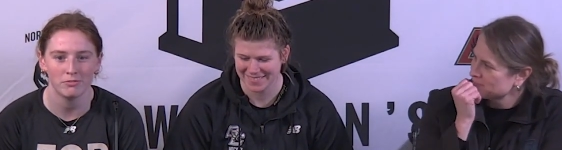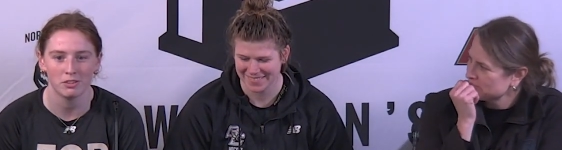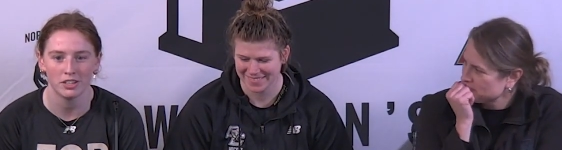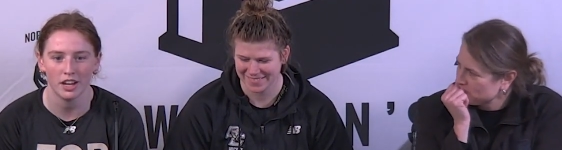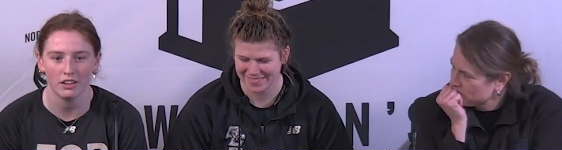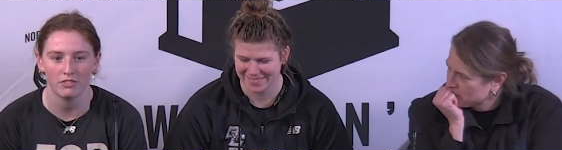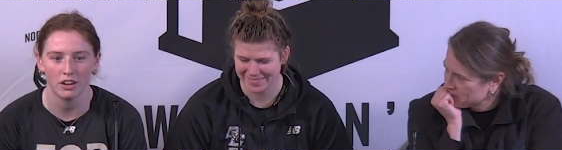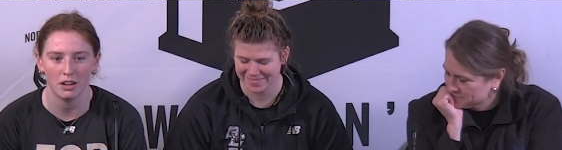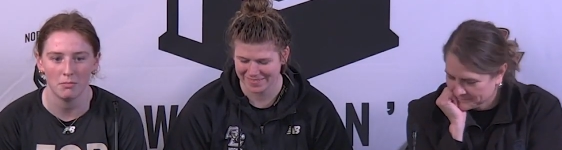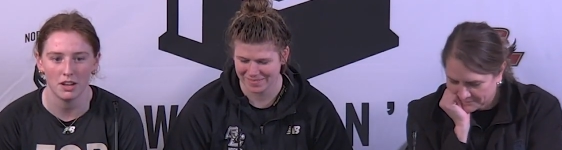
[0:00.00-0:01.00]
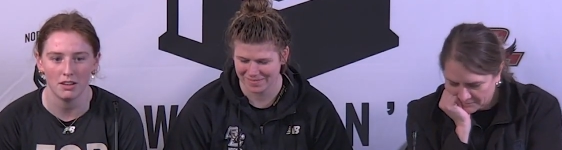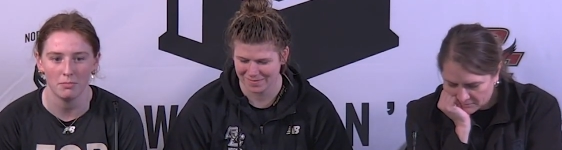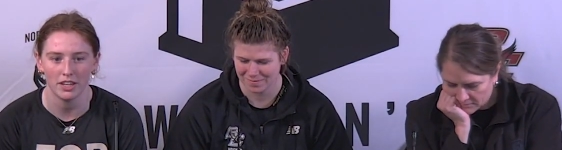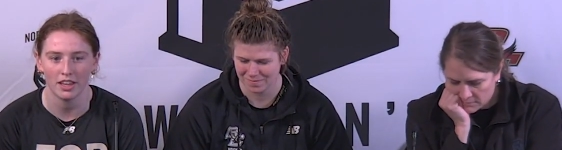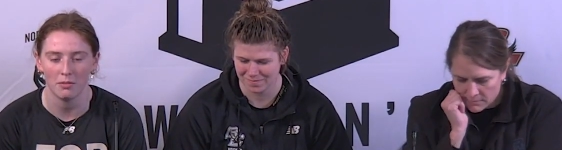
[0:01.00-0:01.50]
Speaker 1: forecheck from um,
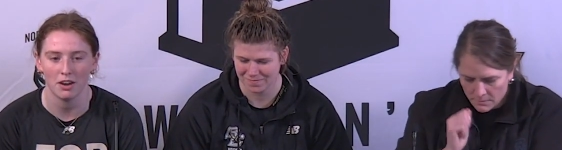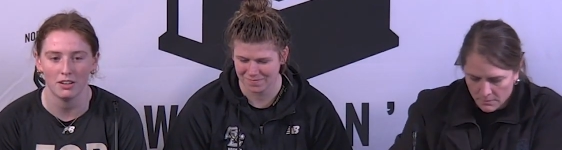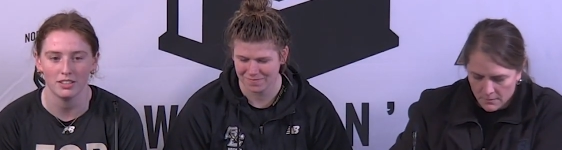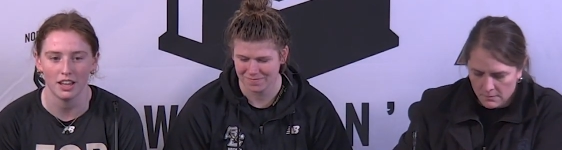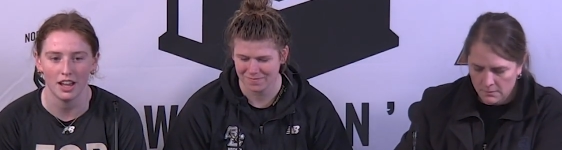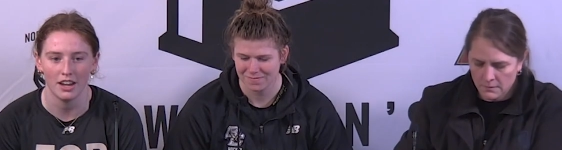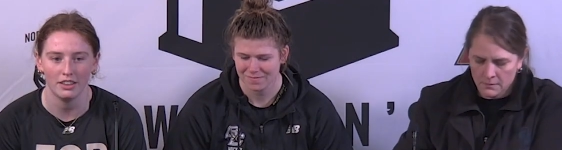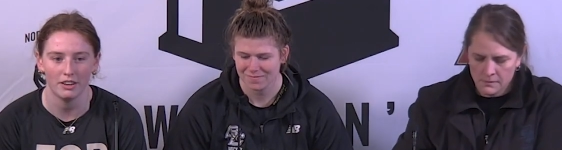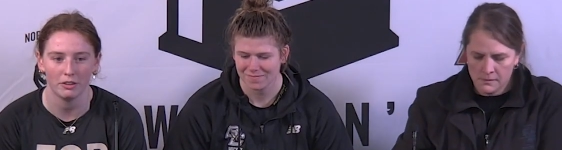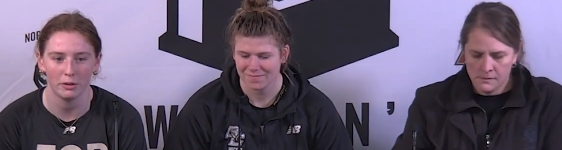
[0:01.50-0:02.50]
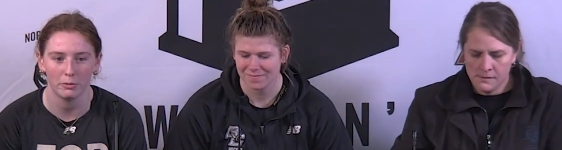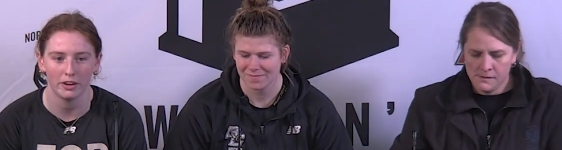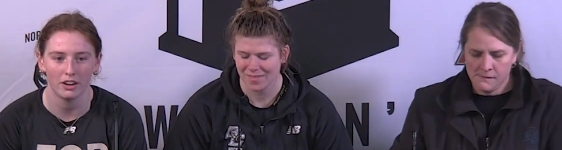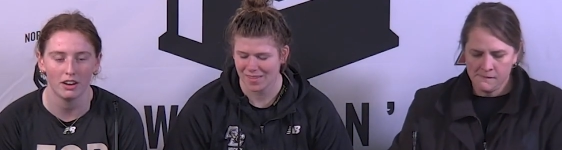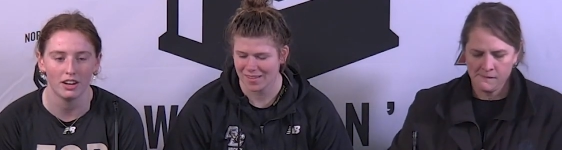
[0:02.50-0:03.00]
like Kelly Brown's line, and they really were
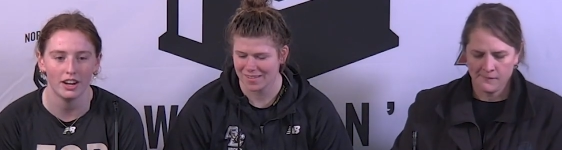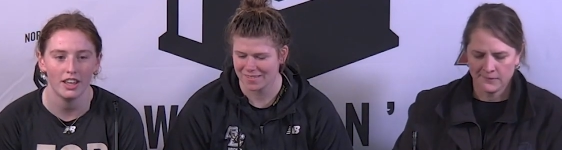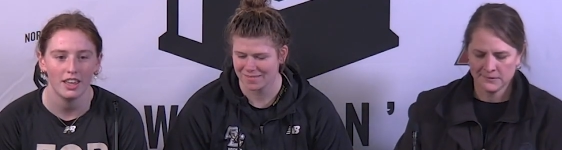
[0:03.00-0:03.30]
working hard.